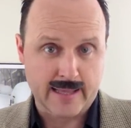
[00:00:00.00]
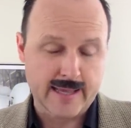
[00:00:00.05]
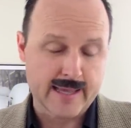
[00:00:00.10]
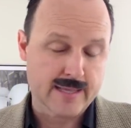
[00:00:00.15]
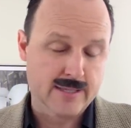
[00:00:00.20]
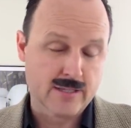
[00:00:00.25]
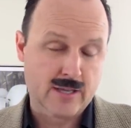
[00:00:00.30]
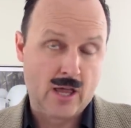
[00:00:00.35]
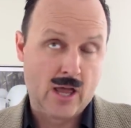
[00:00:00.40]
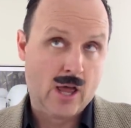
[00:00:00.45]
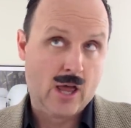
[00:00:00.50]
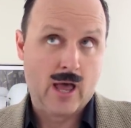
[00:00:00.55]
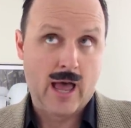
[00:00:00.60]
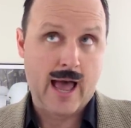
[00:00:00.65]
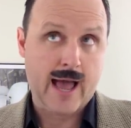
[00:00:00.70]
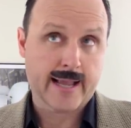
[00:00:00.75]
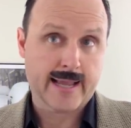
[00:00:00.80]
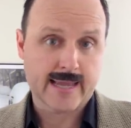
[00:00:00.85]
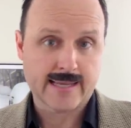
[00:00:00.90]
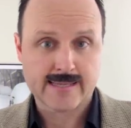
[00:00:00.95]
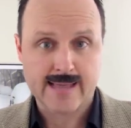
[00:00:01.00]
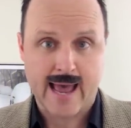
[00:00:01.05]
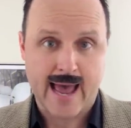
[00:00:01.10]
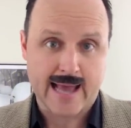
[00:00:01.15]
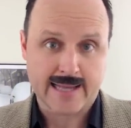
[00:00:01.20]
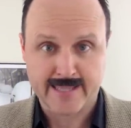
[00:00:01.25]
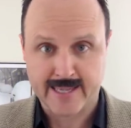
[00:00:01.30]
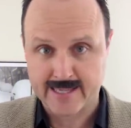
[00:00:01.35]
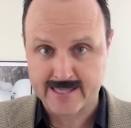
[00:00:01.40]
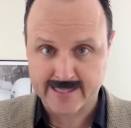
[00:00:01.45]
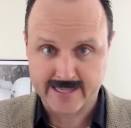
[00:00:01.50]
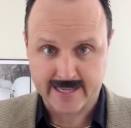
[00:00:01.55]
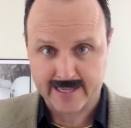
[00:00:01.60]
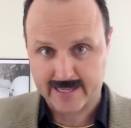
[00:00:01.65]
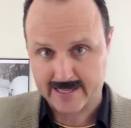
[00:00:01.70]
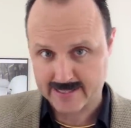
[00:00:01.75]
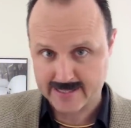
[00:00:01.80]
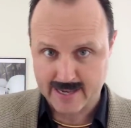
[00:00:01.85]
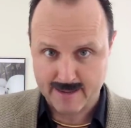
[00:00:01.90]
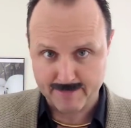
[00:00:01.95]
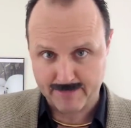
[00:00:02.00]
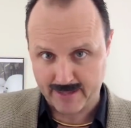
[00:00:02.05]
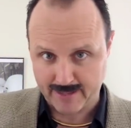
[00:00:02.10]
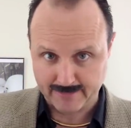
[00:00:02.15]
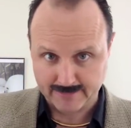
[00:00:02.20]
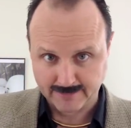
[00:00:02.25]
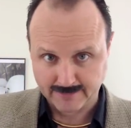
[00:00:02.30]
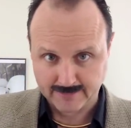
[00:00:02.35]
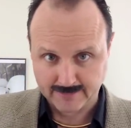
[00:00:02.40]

is, I guess, artistic or something.